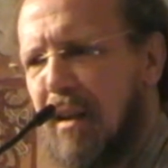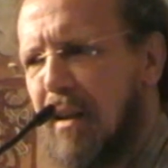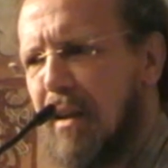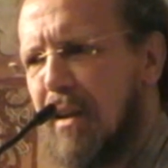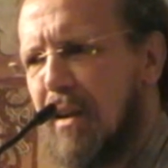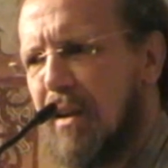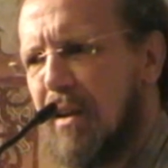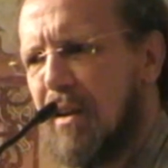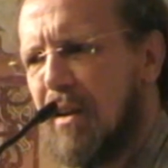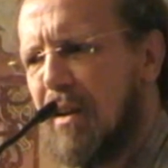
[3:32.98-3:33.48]

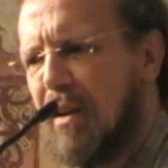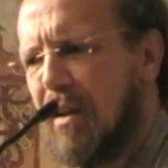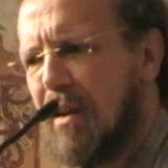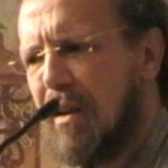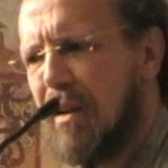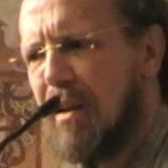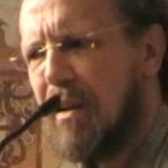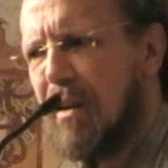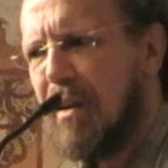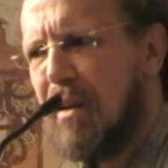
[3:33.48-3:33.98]
He
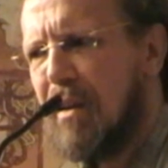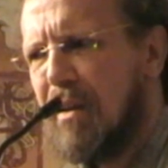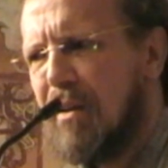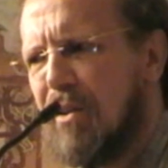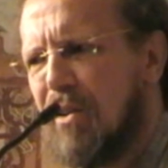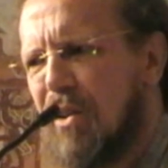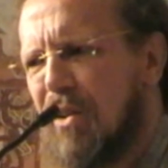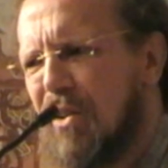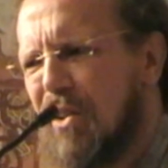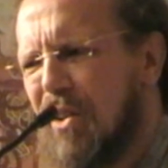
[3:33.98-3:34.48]

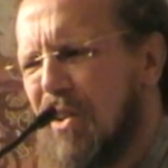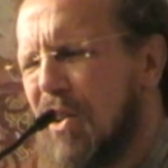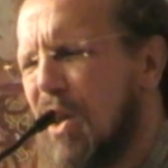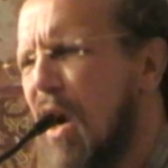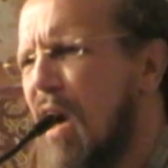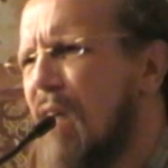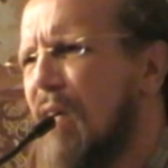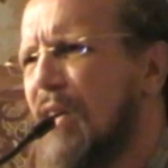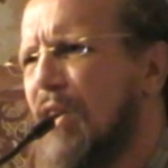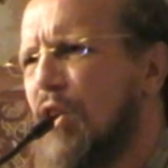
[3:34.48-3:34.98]
said, is this
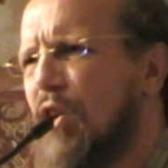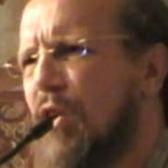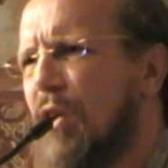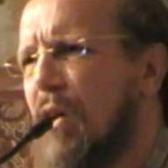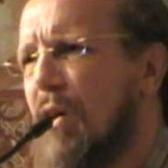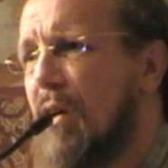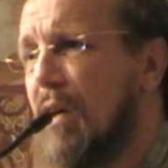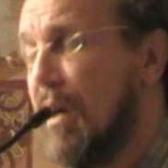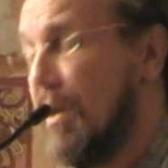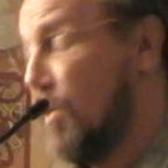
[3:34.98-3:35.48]
car
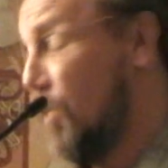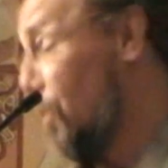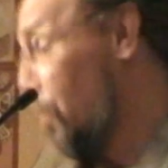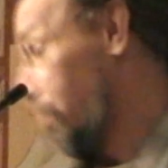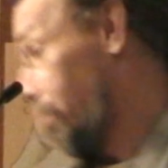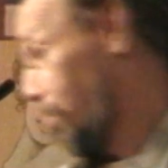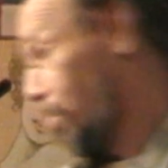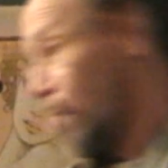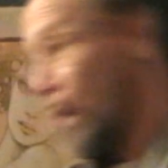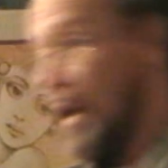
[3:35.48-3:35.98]
insured? I said,
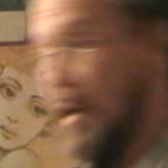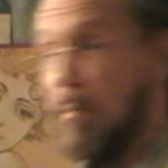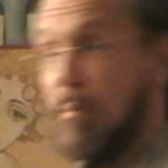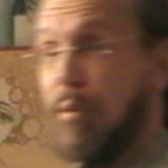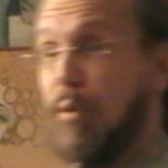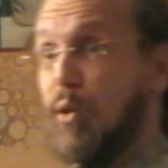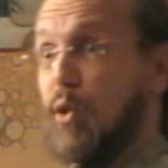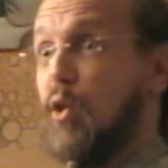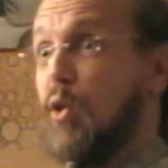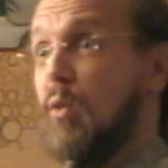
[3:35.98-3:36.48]
well, I
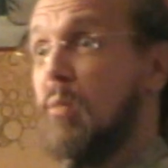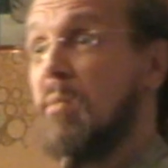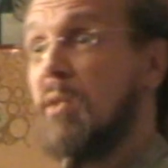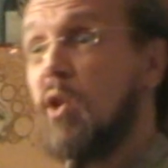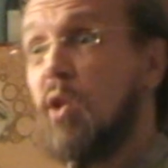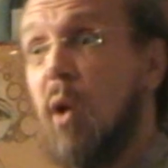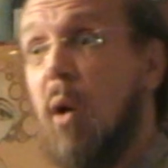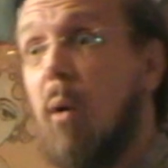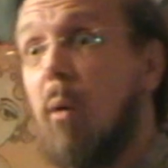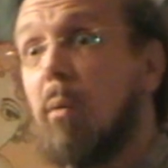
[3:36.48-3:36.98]
presume
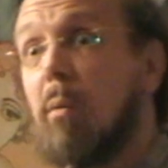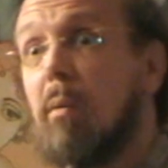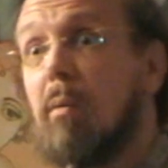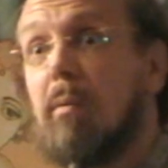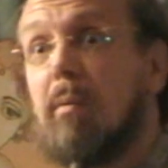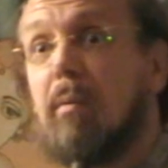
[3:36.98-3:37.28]
so.